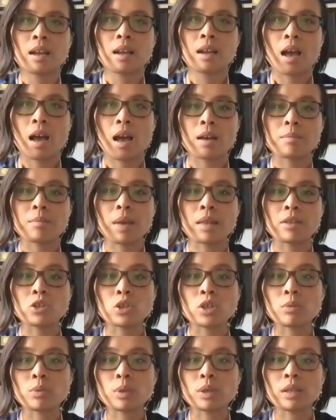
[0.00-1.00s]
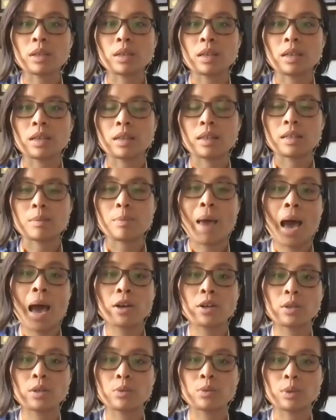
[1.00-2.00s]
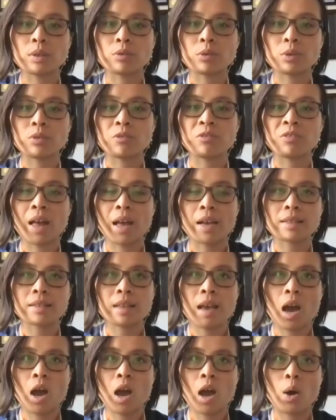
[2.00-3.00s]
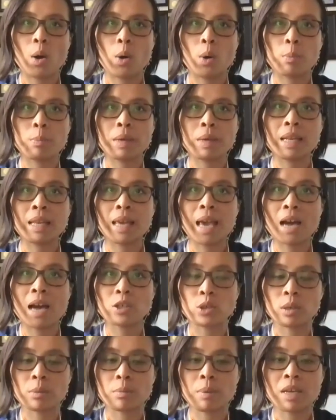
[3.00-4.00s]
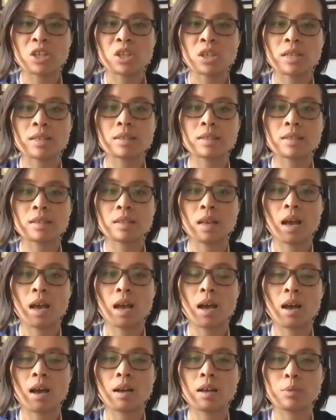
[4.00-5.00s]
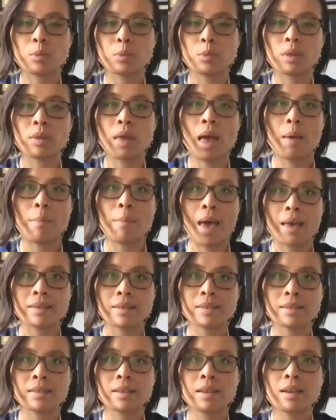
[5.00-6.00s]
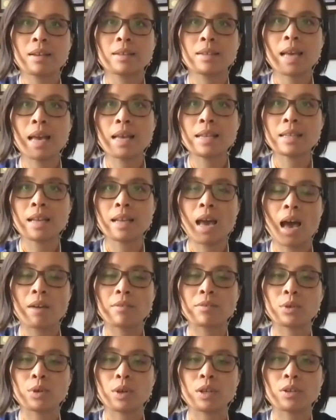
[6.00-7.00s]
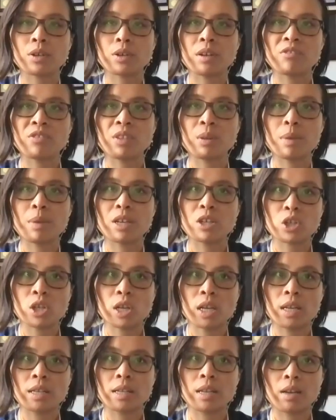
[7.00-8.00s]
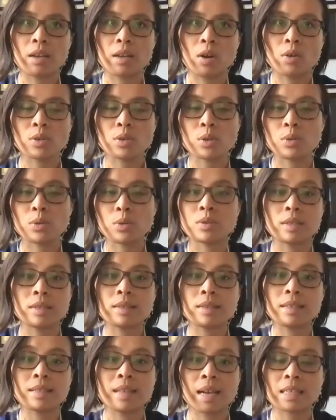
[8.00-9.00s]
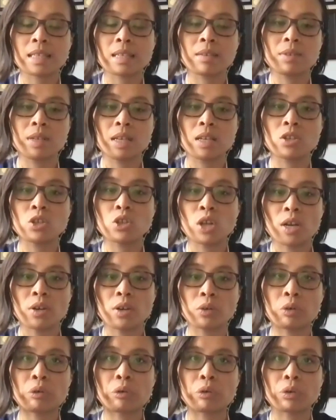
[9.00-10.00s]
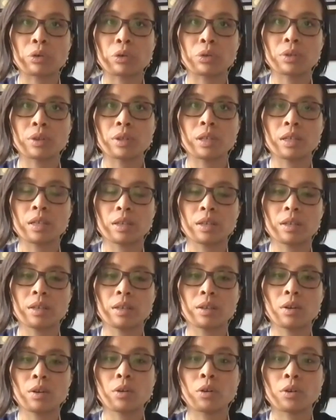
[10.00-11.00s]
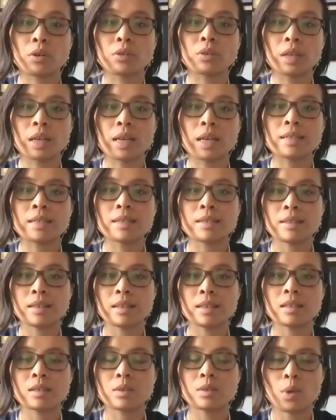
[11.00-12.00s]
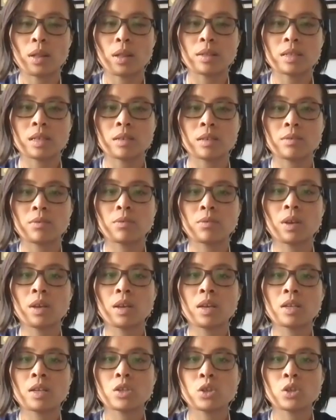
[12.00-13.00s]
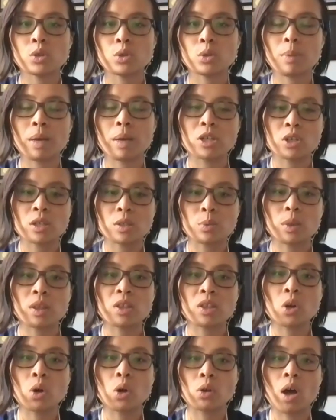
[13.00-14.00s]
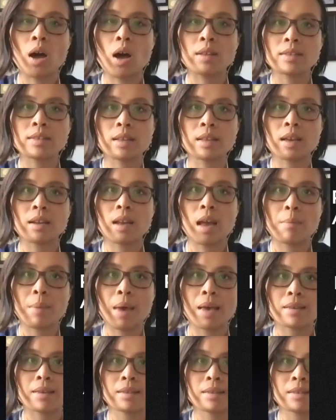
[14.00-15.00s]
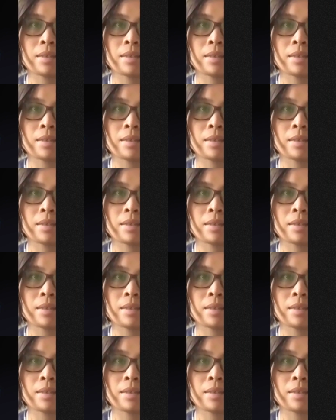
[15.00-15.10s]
And this pattern really reflects how pediatric patients with MS tend to have greater inflammation and also disease activity in general early in disease relative to patients with adult onset MS.